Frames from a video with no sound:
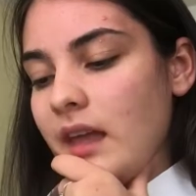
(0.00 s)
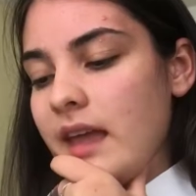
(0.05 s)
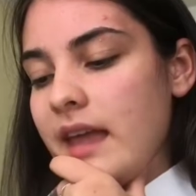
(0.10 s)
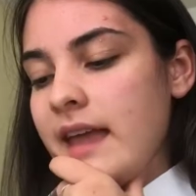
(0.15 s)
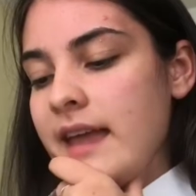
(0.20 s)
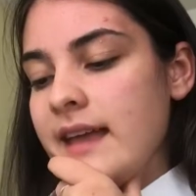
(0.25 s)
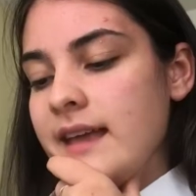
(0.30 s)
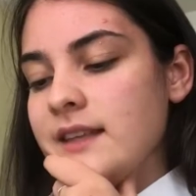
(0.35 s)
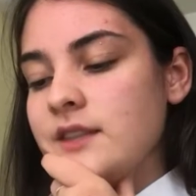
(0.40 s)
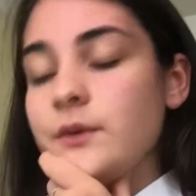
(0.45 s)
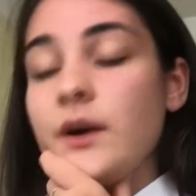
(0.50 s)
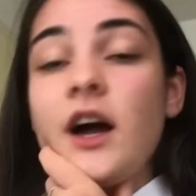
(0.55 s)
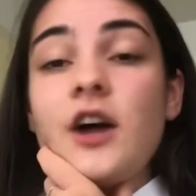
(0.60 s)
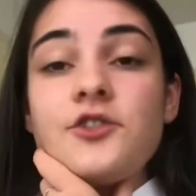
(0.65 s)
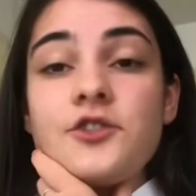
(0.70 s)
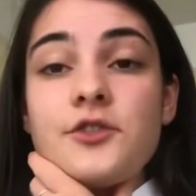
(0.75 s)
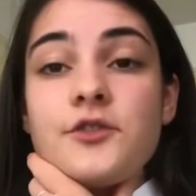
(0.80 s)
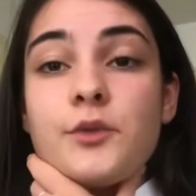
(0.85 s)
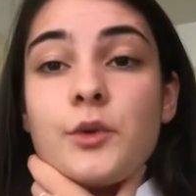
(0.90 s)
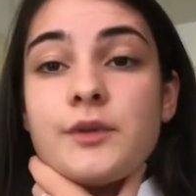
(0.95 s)
is
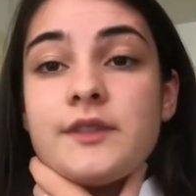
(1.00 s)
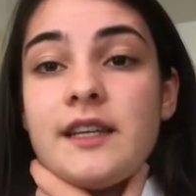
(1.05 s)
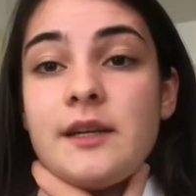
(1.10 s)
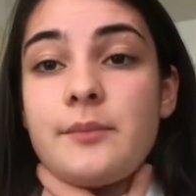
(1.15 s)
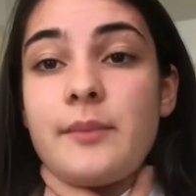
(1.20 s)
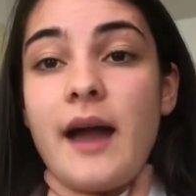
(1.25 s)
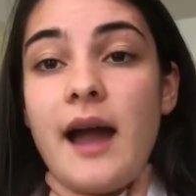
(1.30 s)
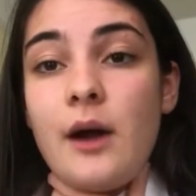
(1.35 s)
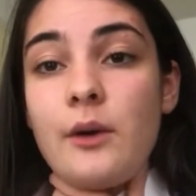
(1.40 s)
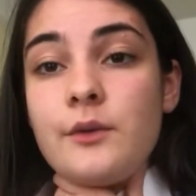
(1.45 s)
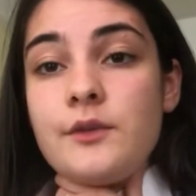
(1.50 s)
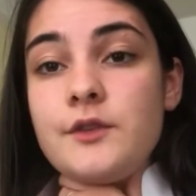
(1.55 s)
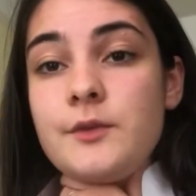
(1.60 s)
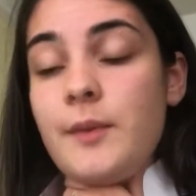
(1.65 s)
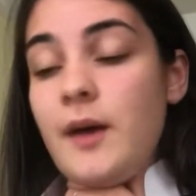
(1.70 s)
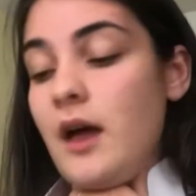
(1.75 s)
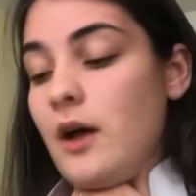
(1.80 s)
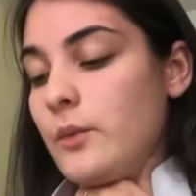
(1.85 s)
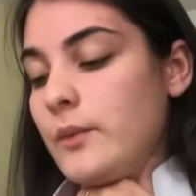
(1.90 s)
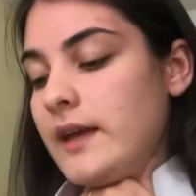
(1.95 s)
£114
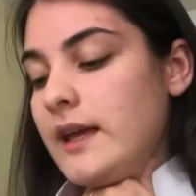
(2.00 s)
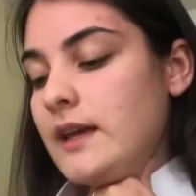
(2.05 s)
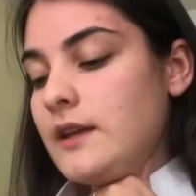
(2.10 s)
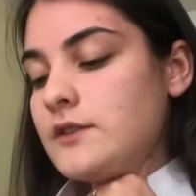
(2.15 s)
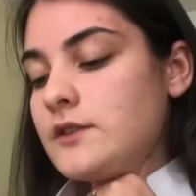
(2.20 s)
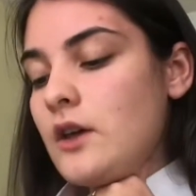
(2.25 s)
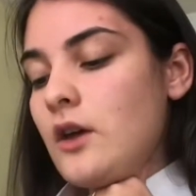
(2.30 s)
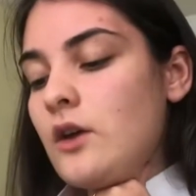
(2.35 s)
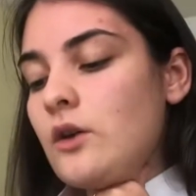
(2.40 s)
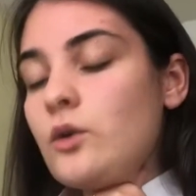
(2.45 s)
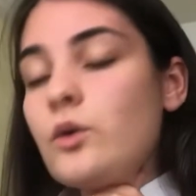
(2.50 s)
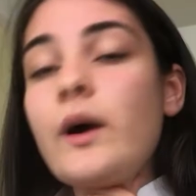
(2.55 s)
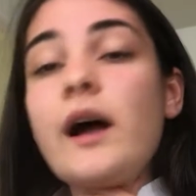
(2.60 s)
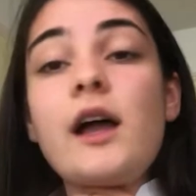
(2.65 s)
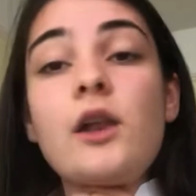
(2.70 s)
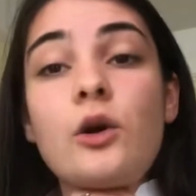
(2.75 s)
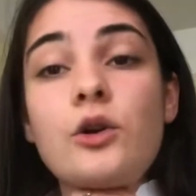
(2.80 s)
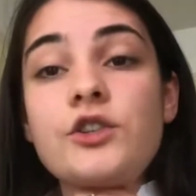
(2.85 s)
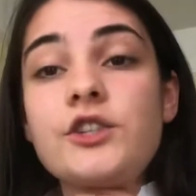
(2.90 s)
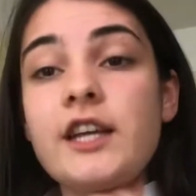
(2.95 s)
per week, so quite a
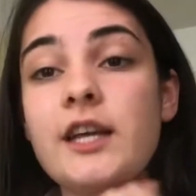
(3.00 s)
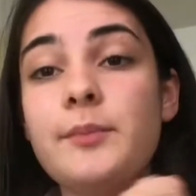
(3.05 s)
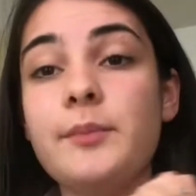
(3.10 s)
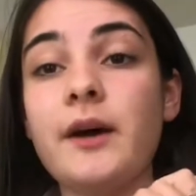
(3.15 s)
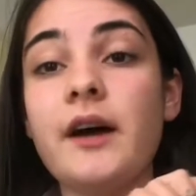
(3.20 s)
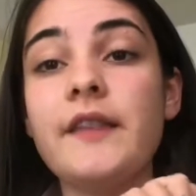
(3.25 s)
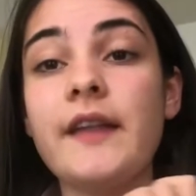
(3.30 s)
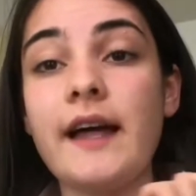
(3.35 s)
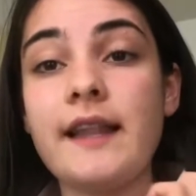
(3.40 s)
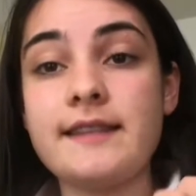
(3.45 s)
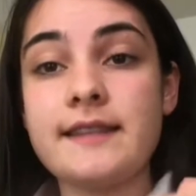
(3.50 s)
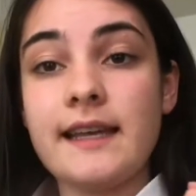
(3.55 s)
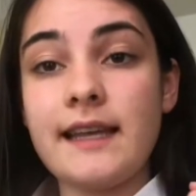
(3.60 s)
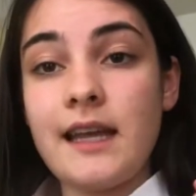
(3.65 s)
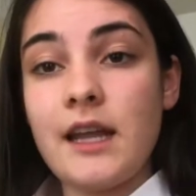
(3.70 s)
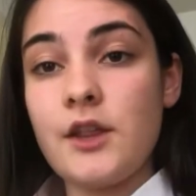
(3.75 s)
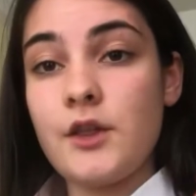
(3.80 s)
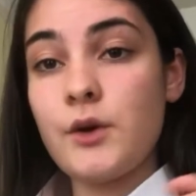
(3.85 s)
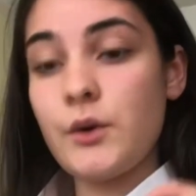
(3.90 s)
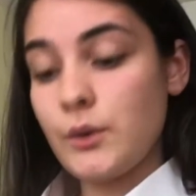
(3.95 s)
lot cheaper than
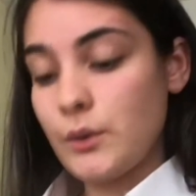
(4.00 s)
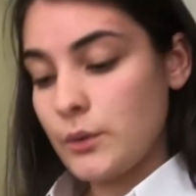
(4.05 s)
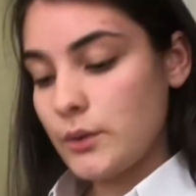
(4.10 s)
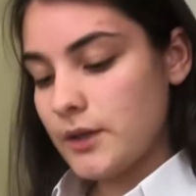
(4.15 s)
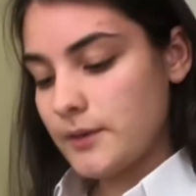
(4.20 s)
Senghennydd Hall.